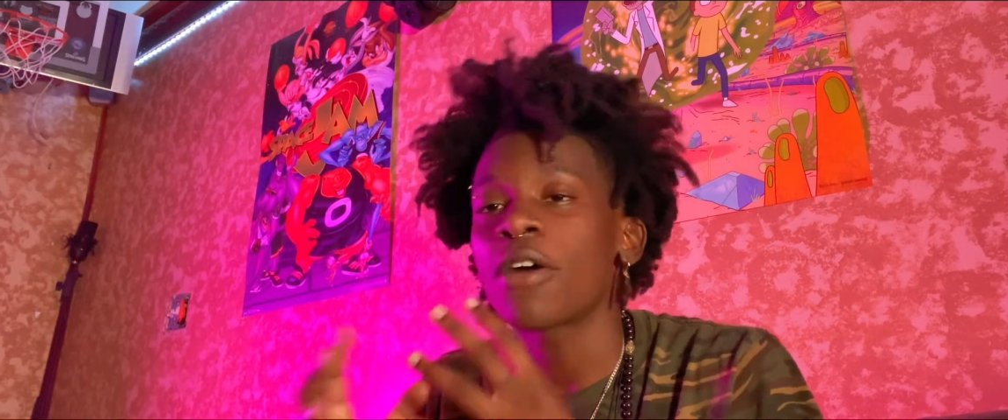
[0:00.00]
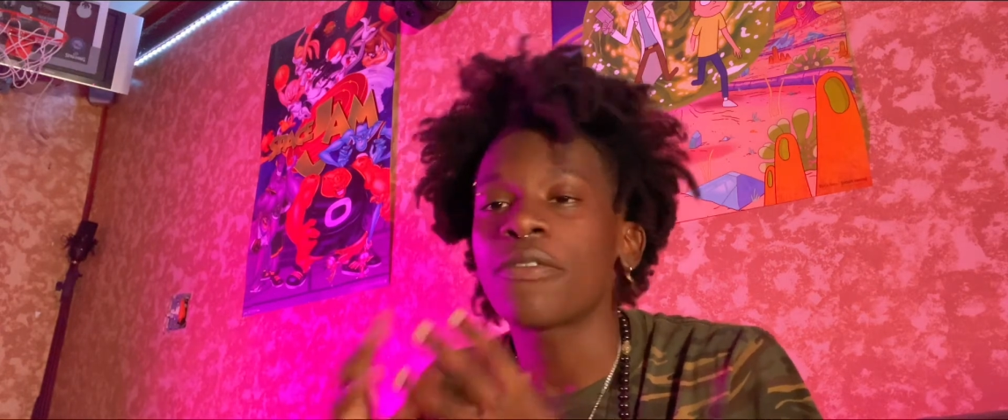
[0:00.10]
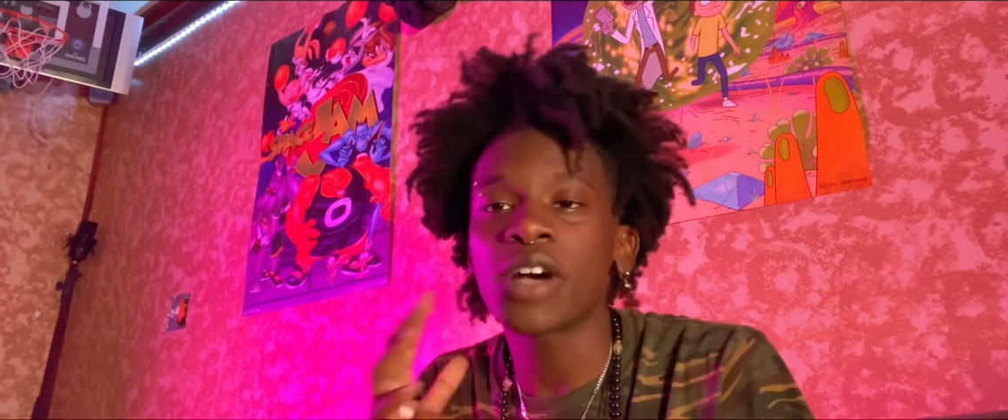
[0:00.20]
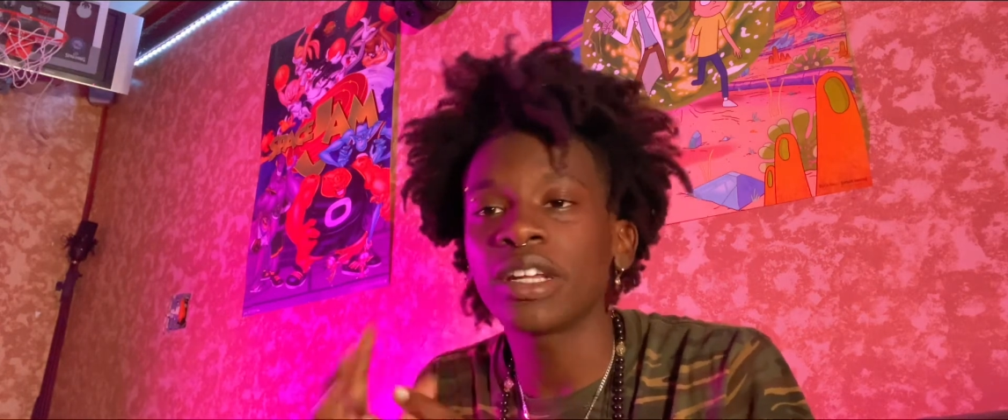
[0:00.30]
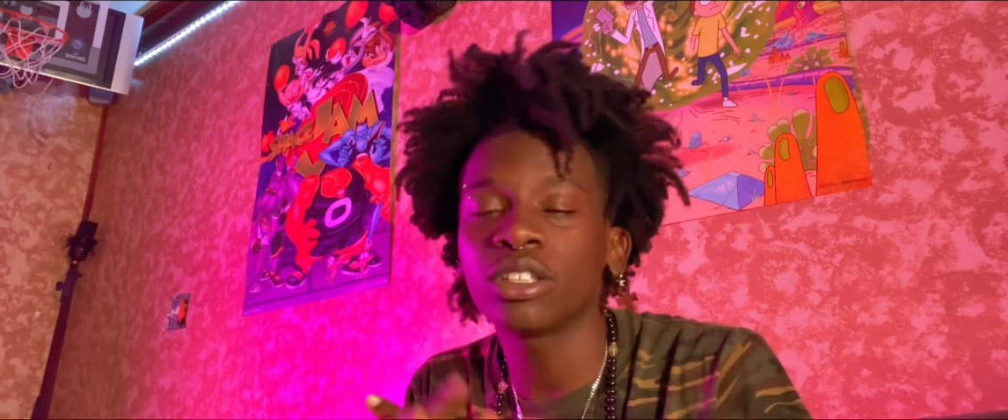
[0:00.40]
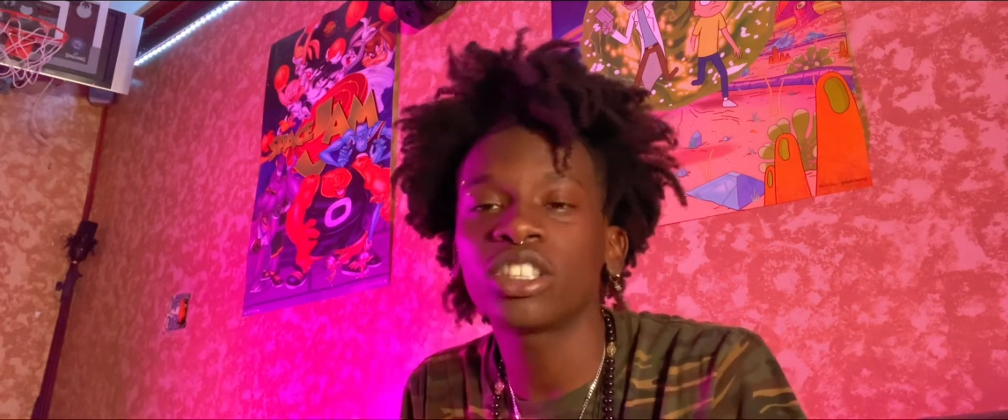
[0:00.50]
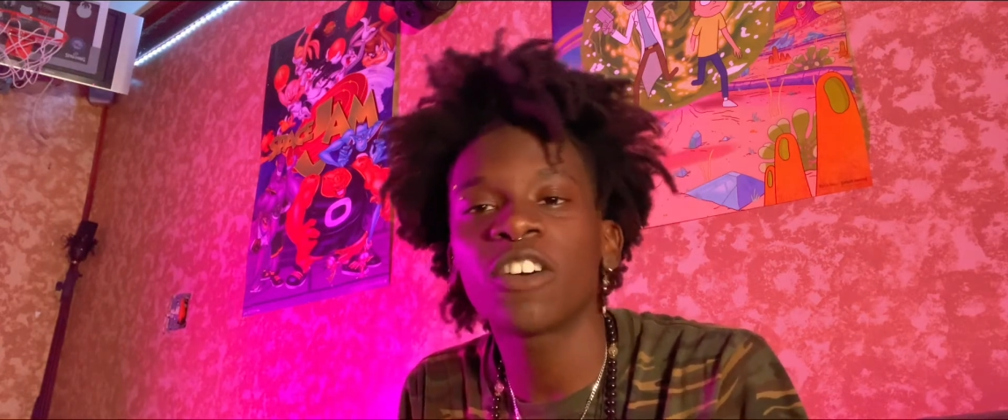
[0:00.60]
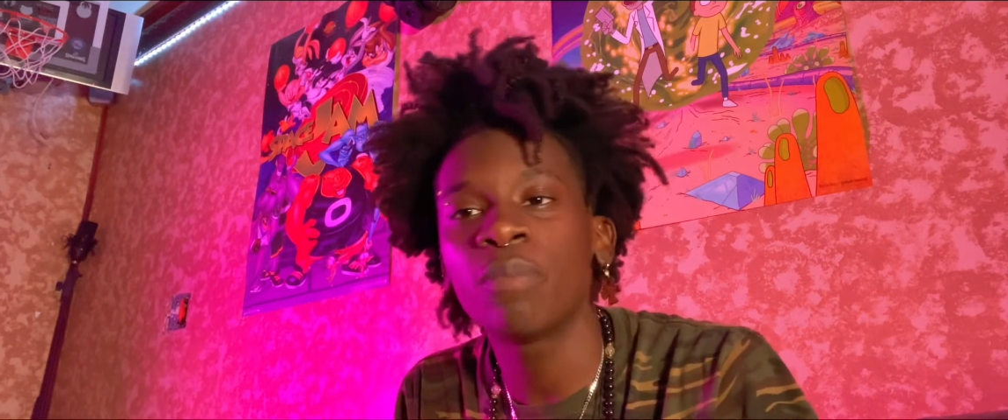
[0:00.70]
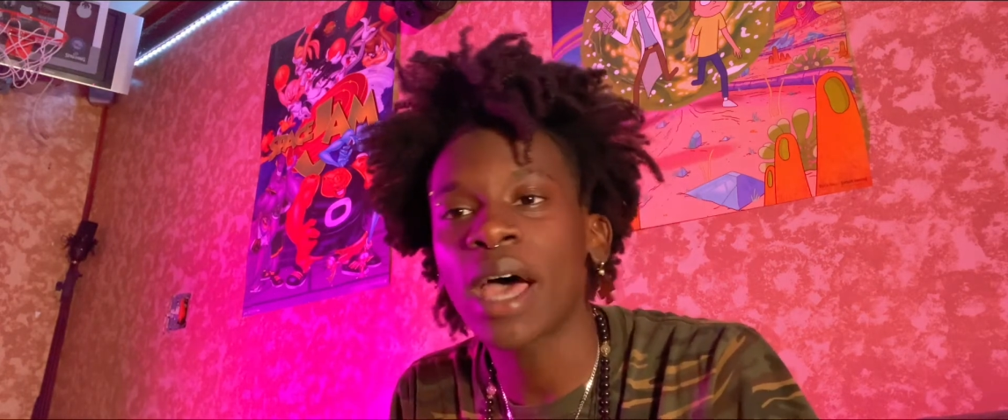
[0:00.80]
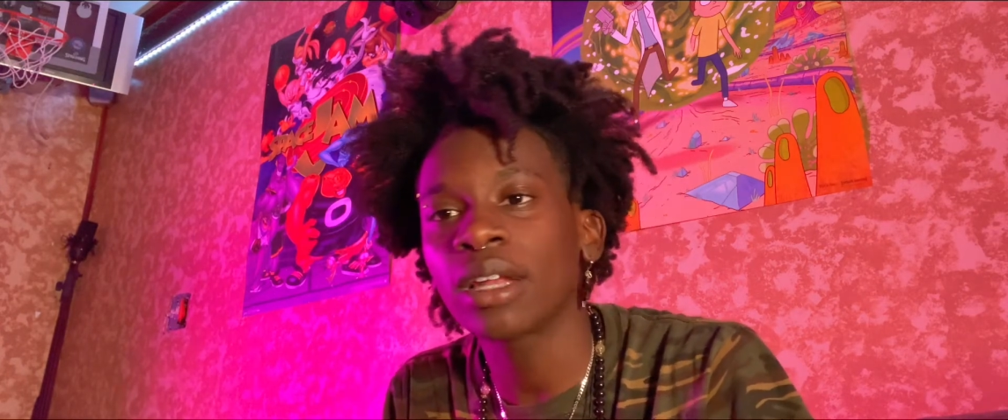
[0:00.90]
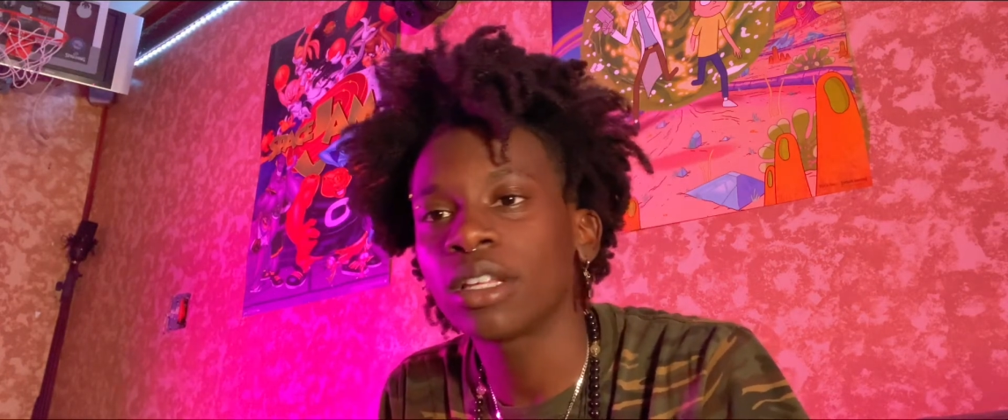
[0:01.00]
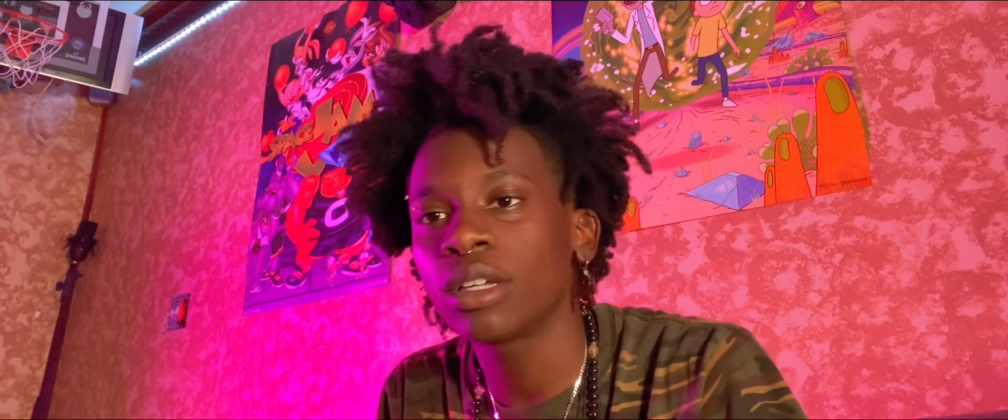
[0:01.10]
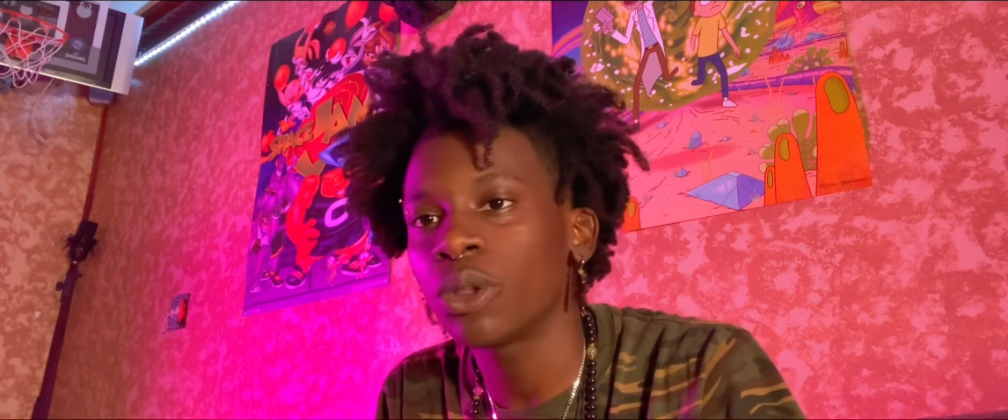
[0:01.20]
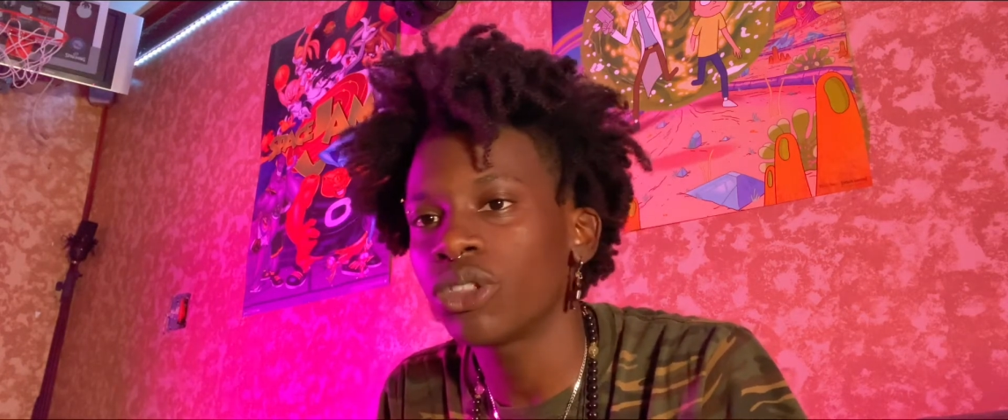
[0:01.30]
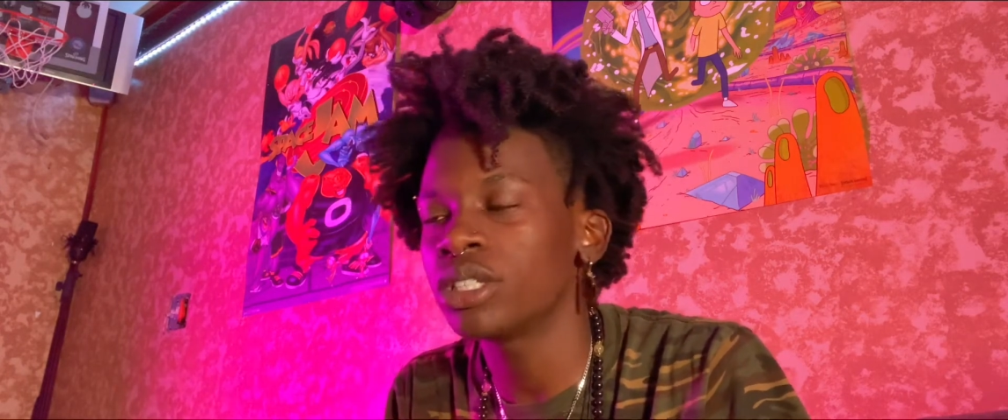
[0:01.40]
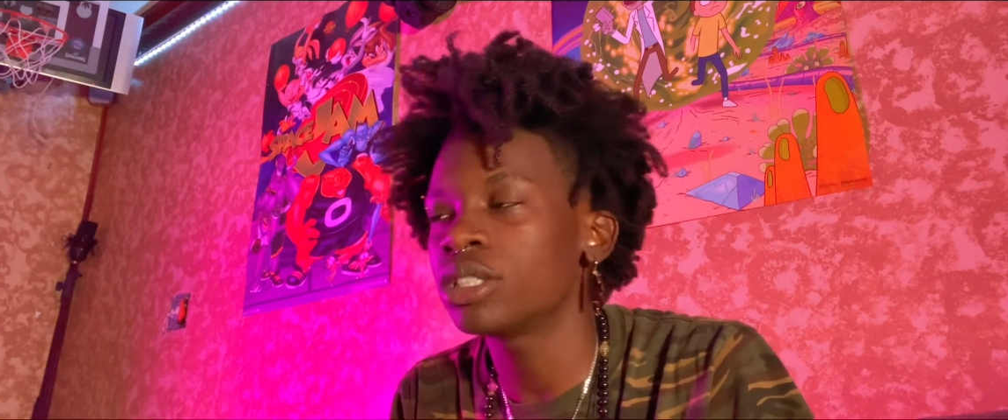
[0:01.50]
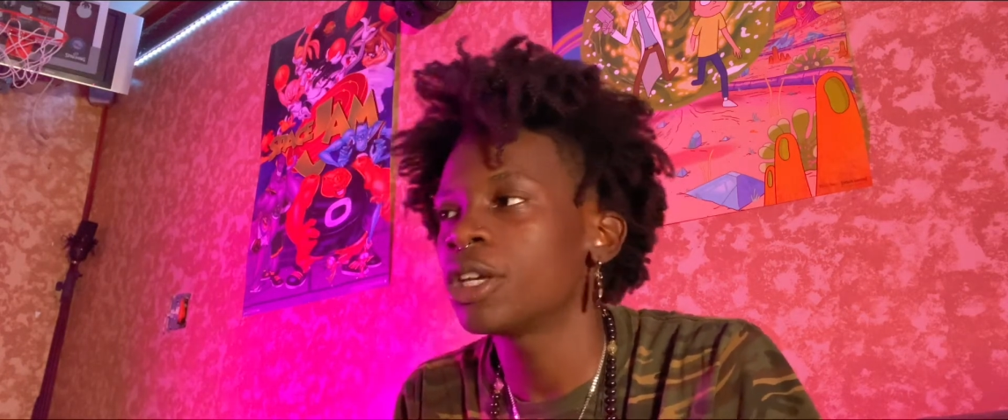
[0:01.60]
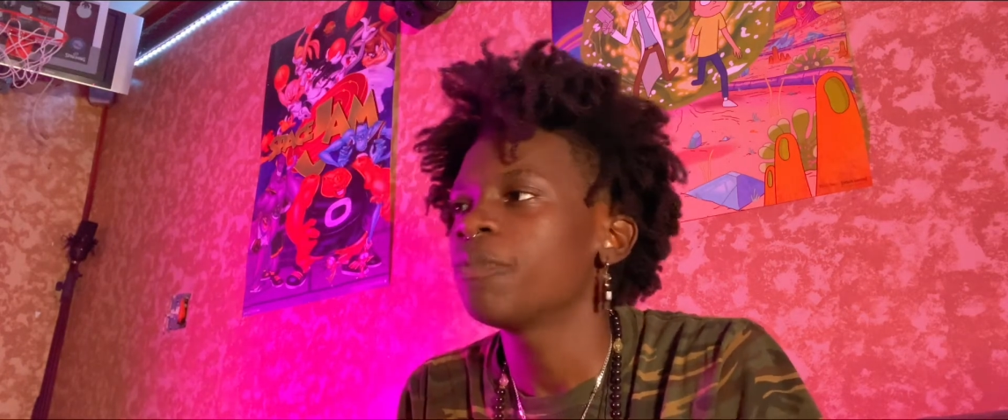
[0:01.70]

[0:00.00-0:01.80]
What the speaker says: finding yourself battling with this,